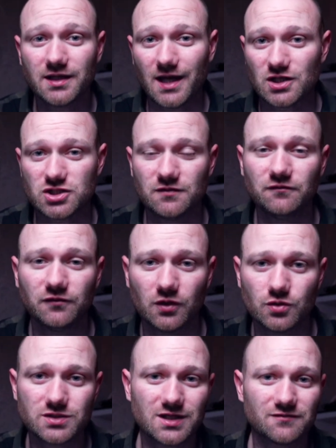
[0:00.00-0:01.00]
cash
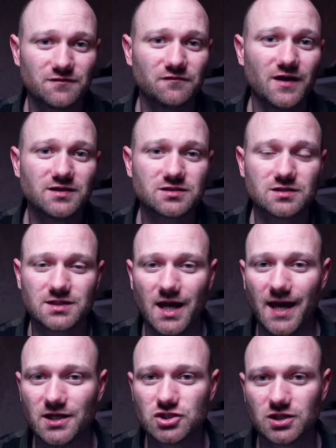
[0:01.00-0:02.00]
inflows gives investors a
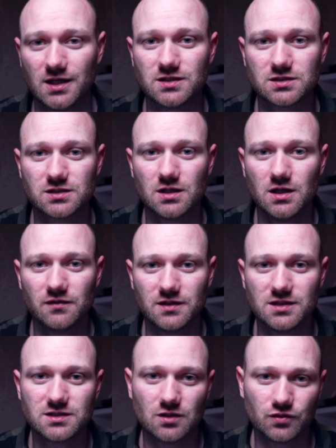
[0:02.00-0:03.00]
hedge against
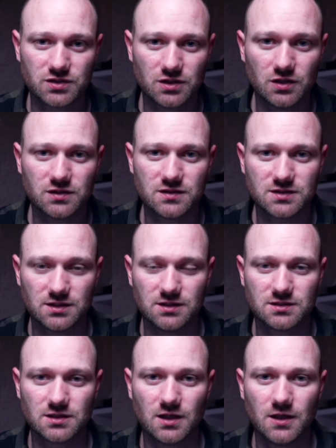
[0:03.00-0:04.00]
these
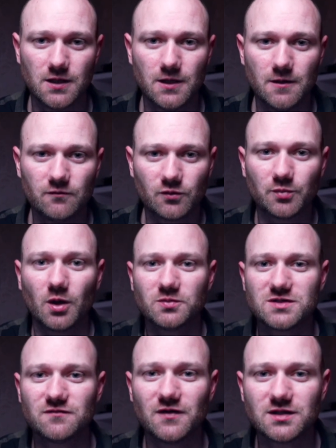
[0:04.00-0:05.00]
uncertainties. For
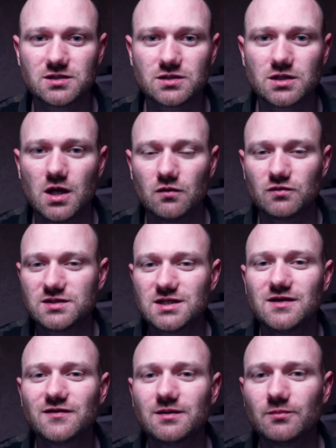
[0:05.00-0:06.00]
property investors,
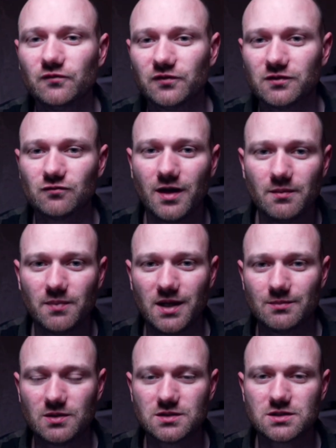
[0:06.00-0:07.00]
receiving monthly rent
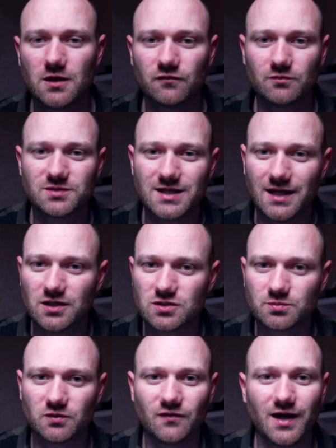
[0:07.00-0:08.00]
payments from tenants
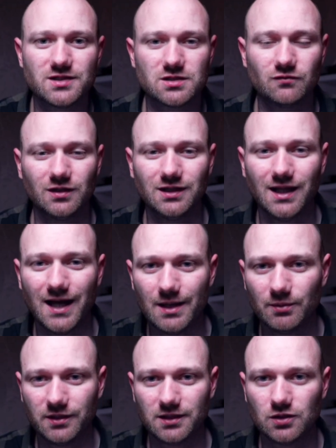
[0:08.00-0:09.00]
provides a
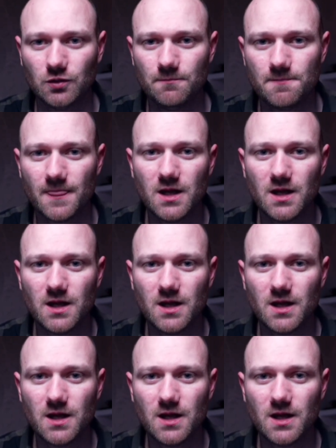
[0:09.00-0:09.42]
reliable income,